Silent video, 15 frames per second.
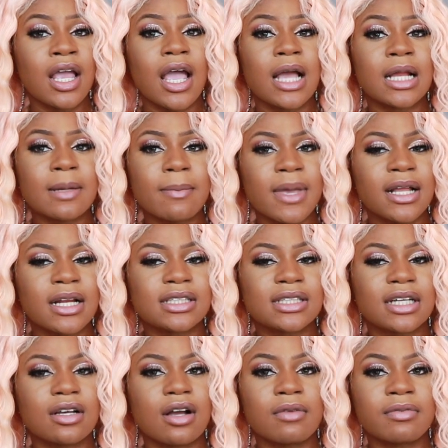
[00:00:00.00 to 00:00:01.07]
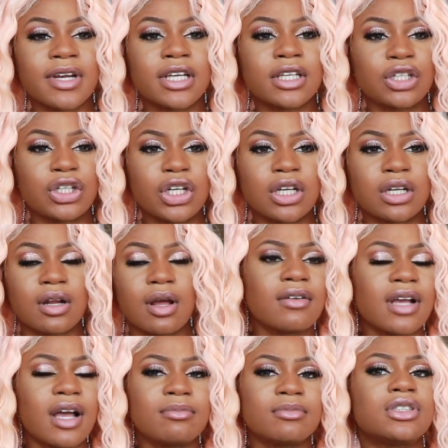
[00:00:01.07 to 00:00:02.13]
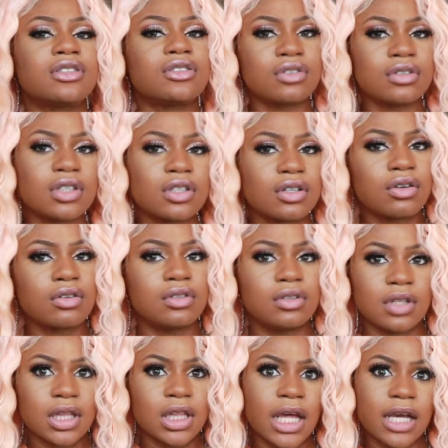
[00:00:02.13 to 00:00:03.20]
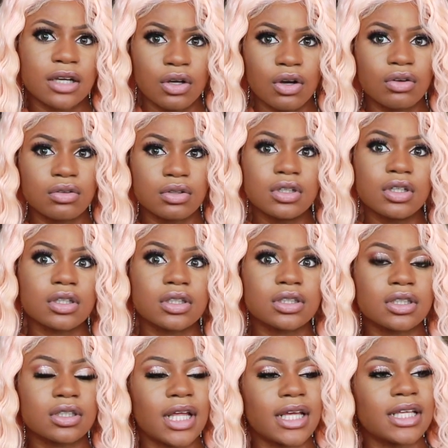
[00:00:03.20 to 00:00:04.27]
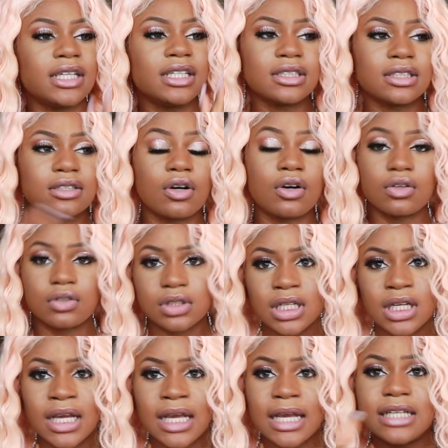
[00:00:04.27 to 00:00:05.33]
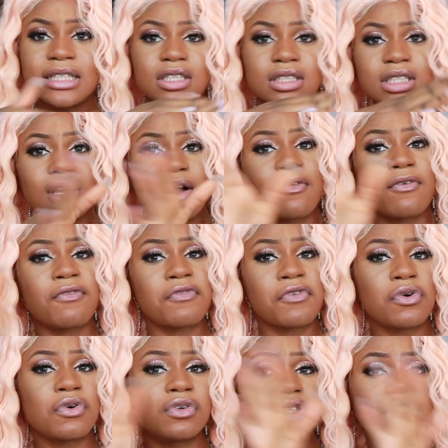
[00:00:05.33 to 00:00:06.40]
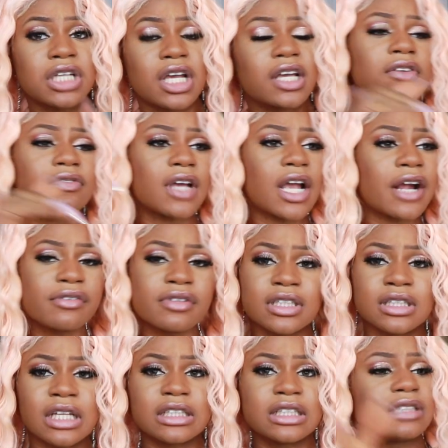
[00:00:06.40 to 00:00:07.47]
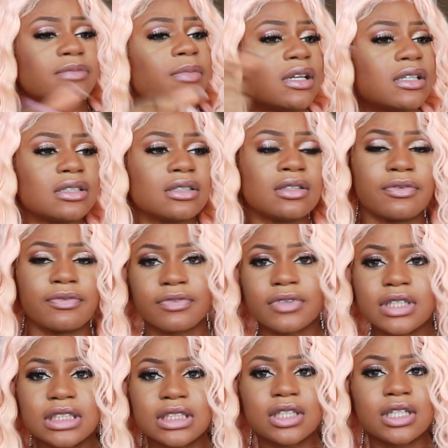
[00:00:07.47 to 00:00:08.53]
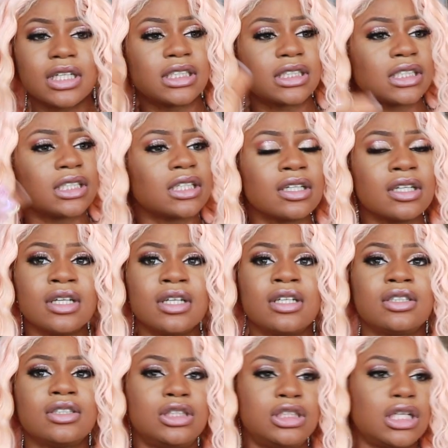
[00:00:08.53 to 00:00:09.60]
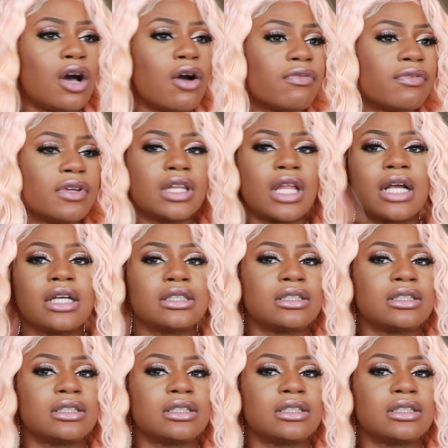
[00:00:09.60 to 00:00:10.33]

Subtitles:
And the man is like, all right, good. All right, I'm still gonna go look. So like he does like a full check of everything. Like, this man is in the freezer, he's in the shelving, like